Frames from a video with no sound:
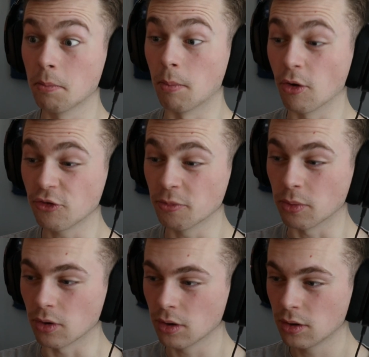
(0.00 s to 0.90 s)

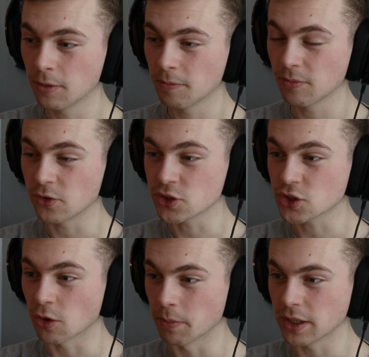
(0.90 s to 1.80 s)
Multiple. There's
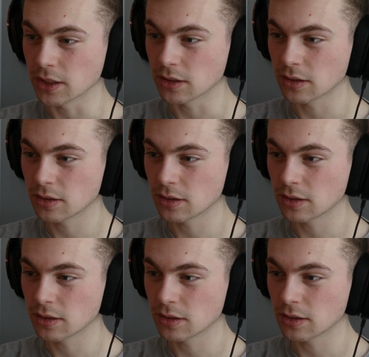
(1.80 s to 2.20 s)
so many.